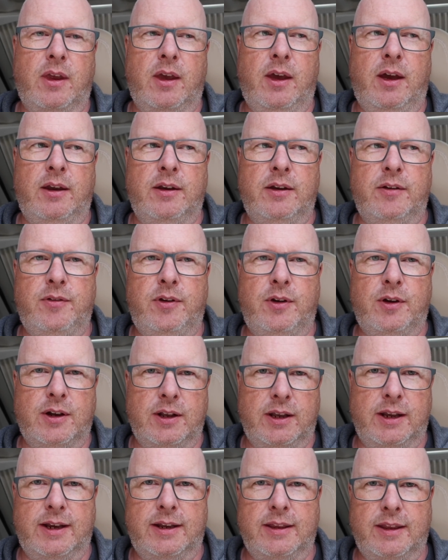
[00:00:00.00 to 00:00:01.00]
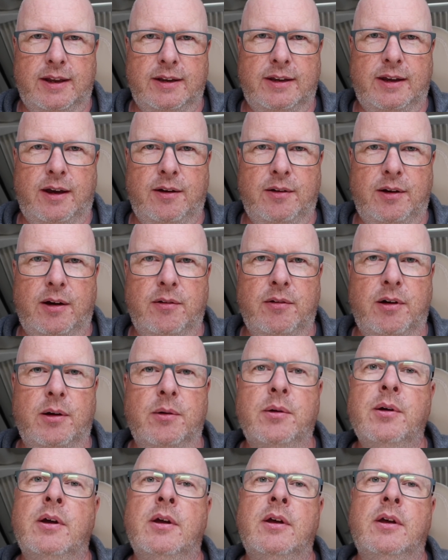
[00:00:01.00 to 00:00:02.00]
and if you click that down
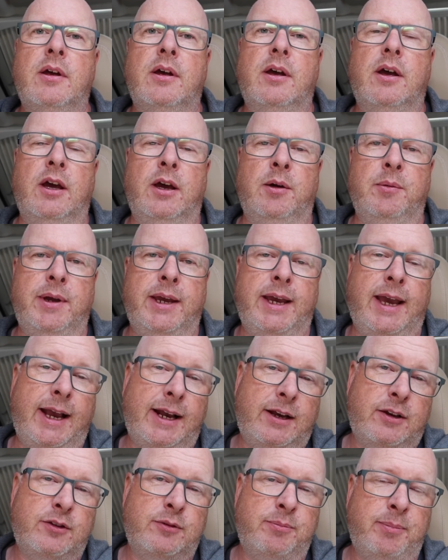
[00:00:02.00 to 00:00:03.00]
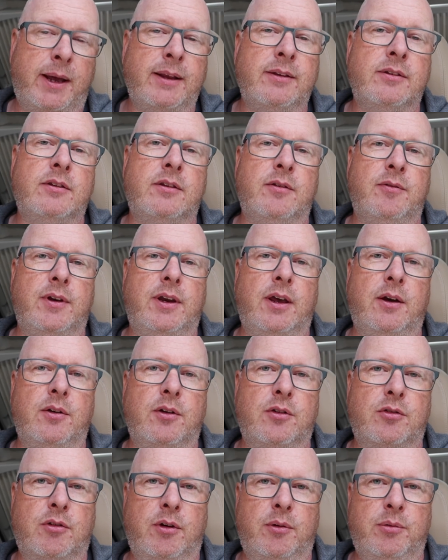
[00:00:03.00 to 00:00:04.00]
arrow, it expands the video
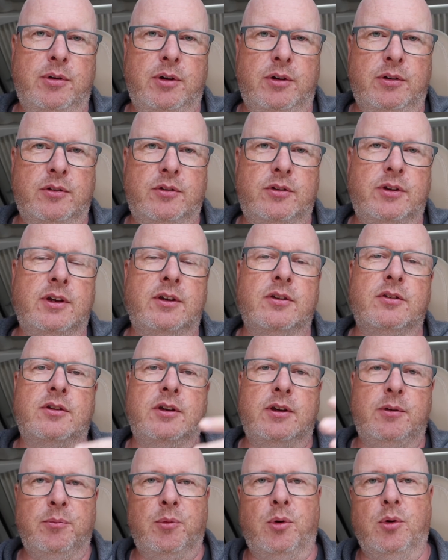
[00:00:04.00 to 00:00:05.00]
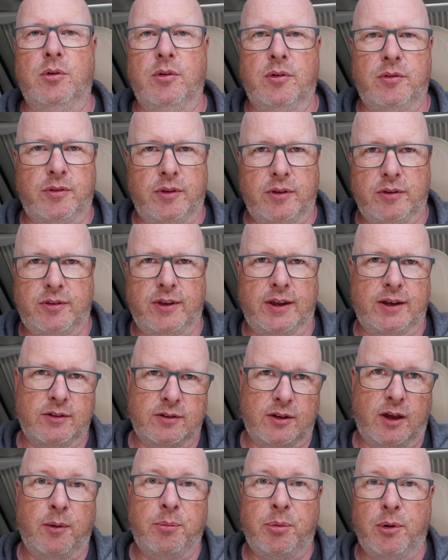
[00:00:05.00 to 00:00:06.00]
description so you can see more of the
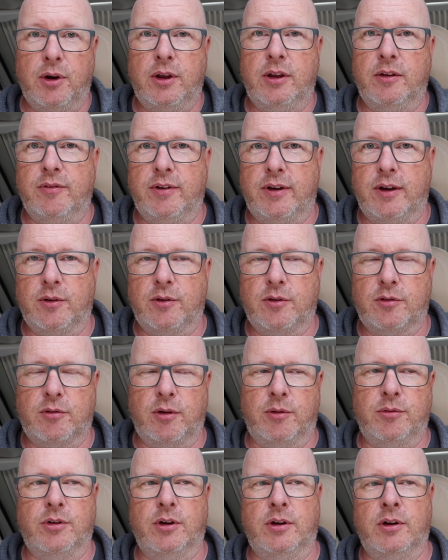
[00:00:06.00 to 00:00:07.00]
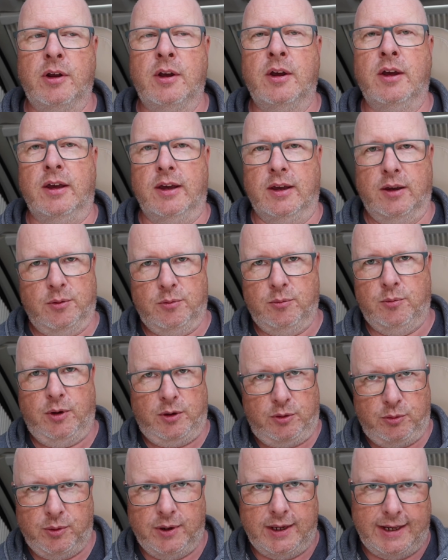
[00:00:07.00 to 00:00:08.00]
things that I put in the video description,
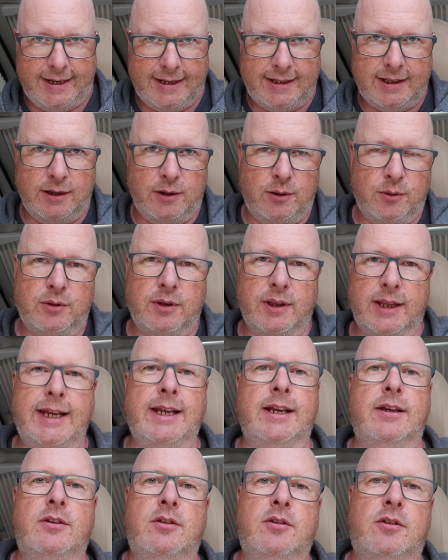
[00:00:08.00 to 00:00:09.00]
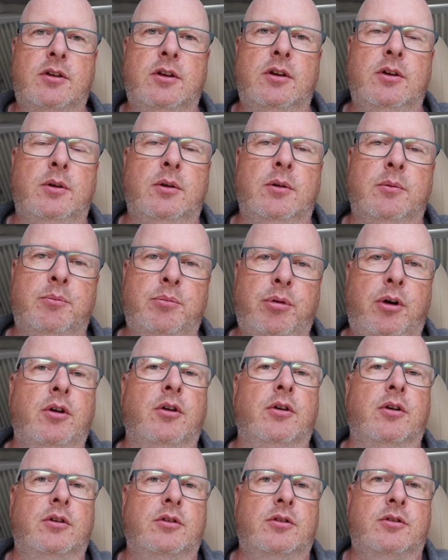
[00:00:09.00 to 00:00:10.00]
which will include links to
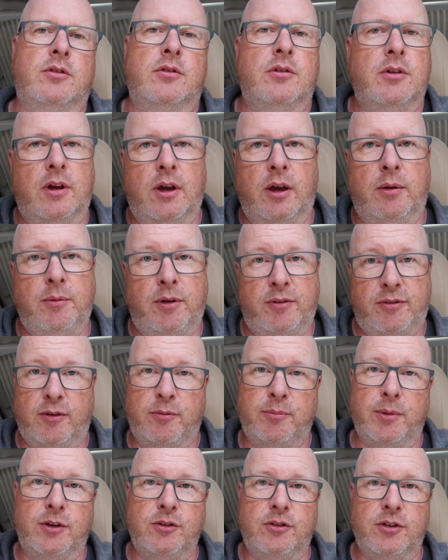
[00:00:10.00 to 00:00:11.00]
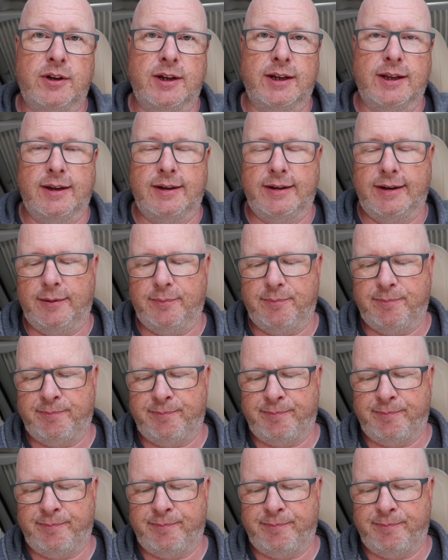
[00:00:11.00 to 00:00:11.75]
products if I've mentioned it like now.